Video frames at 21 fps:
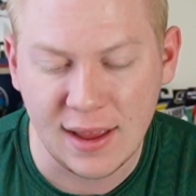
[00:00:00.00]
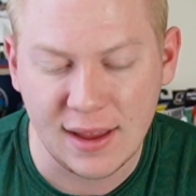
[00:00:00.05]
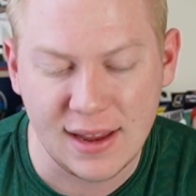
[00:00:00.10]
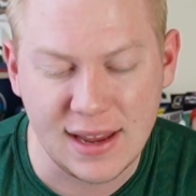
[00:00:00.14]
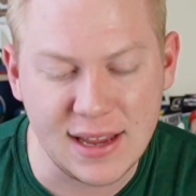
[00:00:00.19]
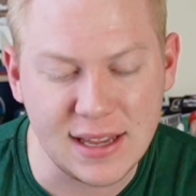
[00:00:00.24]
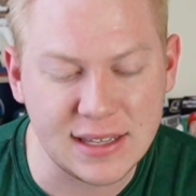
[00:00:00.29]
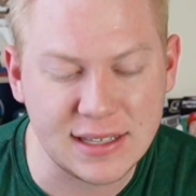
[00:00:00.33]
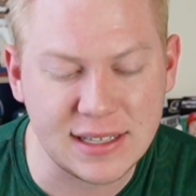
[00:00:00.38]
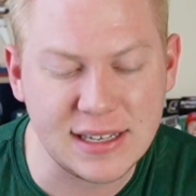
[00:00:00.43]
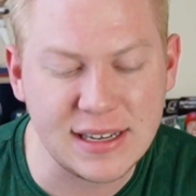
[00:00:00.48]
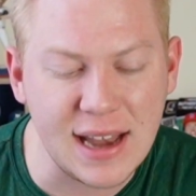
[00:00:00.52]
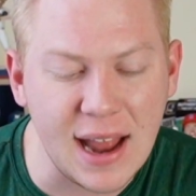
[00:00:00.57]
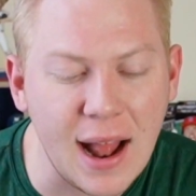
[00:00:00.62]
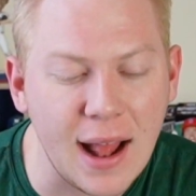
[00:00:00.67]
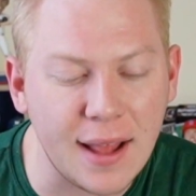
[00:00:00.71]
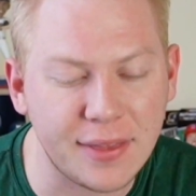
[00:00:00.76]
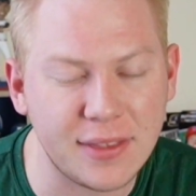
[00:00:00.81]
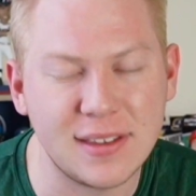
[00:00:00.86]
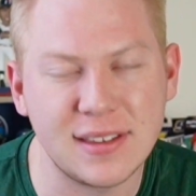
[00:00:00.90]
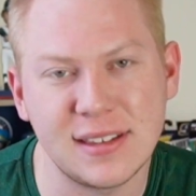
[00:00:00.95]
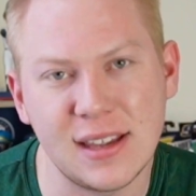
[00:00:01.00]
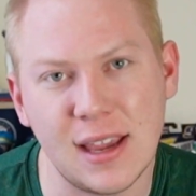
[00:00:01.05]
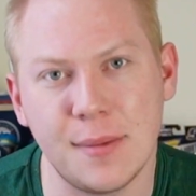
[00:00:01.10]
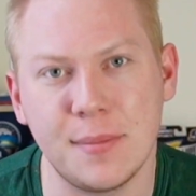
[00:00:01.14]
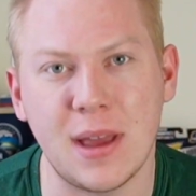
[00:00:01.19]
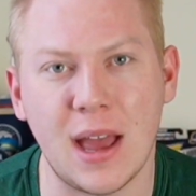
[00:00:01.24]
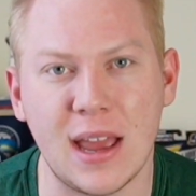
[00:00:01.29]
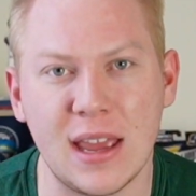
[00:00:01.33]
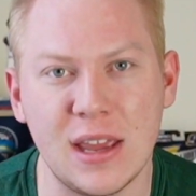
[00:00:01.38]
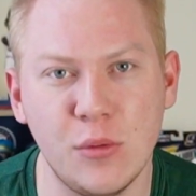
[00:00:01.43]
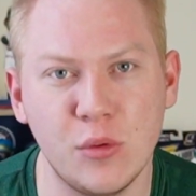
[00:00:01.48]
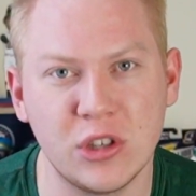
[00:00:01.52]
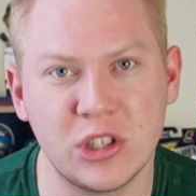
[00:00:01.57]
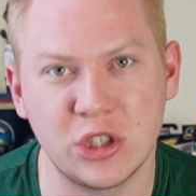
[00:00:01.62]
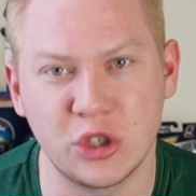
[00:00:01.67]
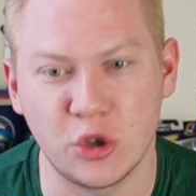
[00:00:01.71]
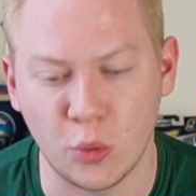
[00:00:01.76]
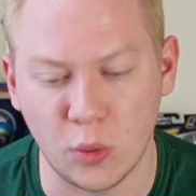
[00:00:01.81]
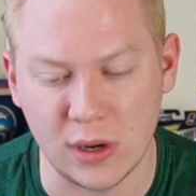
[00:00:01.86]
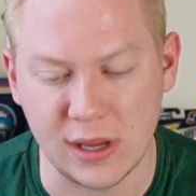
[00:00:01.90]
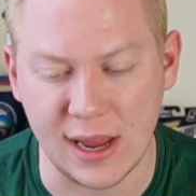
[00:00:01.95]
He's not the same guy he was
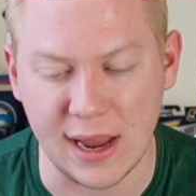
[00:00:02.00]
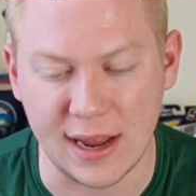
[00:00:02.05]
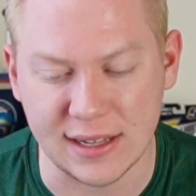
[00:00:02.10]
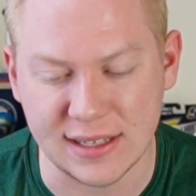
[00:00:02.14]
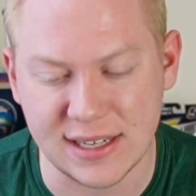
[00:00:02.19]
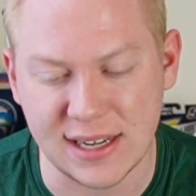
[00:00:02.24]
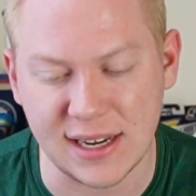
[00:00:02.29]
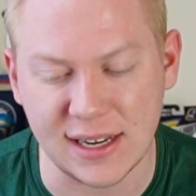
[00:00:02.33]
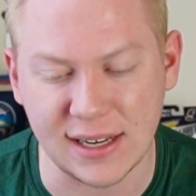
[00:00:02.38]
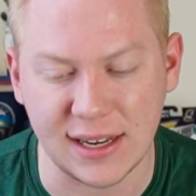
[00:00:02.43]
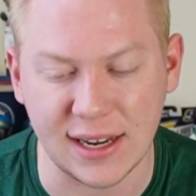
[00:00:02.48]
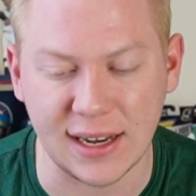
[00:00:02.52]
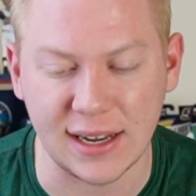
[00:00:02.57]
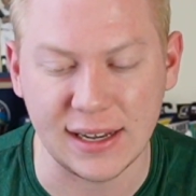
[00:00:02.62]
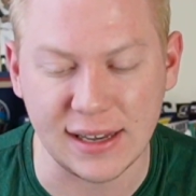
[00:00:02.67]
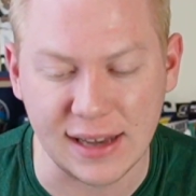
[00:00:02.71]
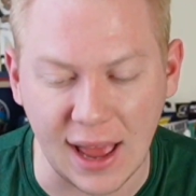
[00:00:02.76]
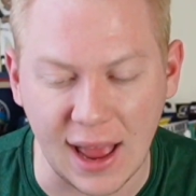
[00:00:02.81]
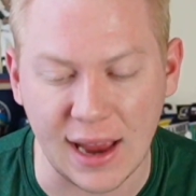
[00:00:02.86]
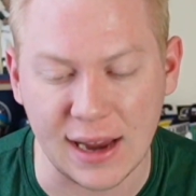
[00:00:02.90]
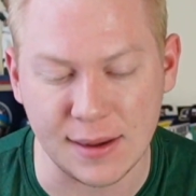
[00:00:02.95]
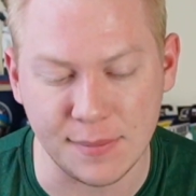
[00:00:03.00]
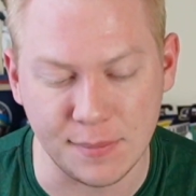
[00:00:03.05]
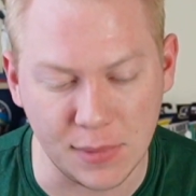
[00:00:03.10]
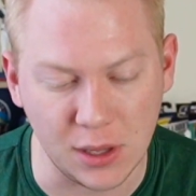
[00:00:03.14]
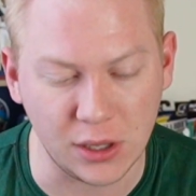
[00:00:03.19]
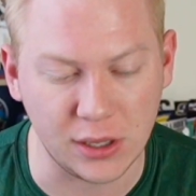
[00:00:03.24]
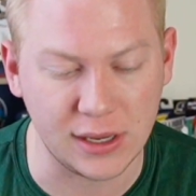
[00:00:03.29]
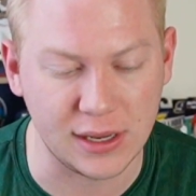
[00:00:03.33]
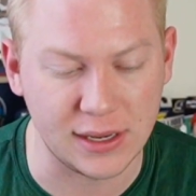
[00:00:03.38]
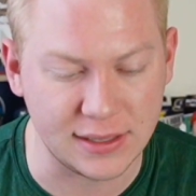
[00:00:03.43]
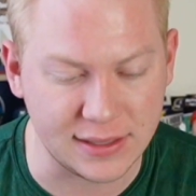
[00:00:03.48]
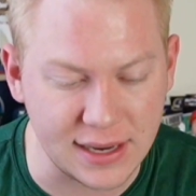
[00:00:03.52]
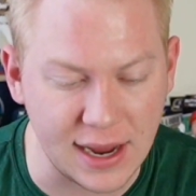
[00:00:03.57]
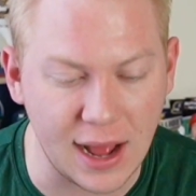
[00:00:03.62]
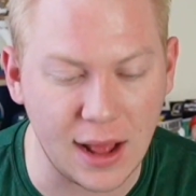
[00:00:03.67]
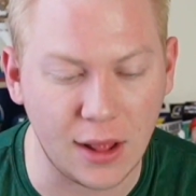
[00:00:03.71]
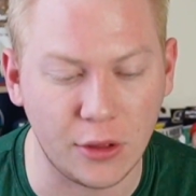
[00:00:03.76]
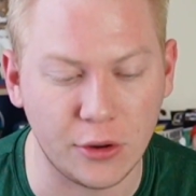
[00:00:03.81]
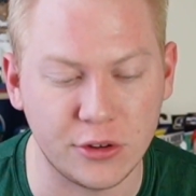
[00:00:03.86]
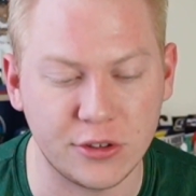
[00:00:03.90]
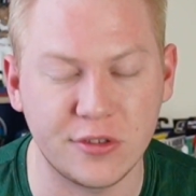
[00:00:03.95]
in 2018, getting $9 million
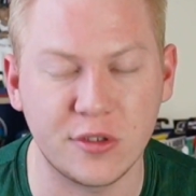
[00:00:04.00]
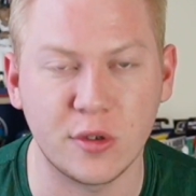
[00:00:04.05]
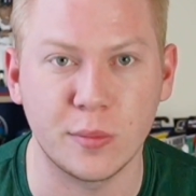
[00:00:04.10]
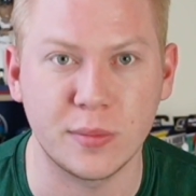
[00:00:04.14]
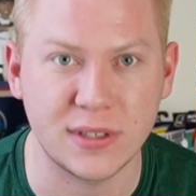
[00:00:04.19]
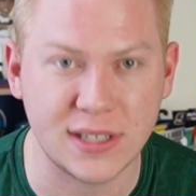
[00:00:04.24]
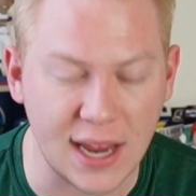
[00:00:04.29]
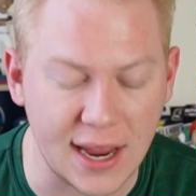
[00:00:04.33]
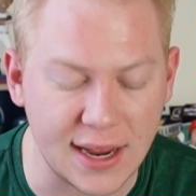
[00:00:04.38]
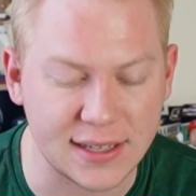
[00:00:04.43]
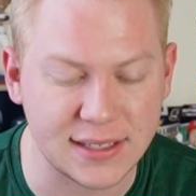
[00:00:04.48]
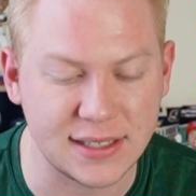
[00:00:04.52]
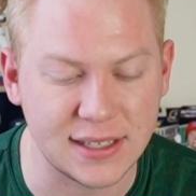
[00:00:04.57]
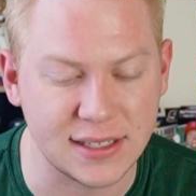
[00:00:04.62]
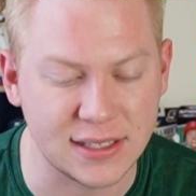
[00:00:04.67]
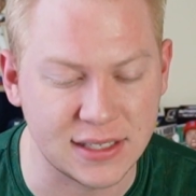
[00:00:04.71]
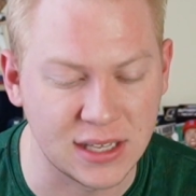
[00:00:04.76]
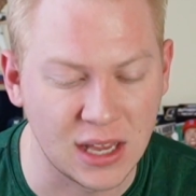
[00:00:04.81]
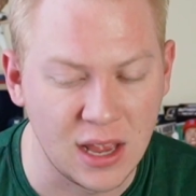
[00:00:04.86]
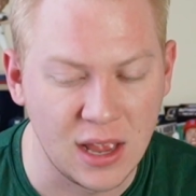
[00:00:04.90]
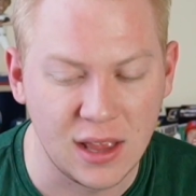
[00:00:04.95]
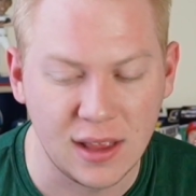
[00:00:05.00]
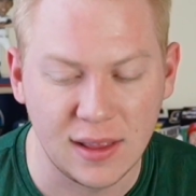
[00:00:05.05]
from Texas.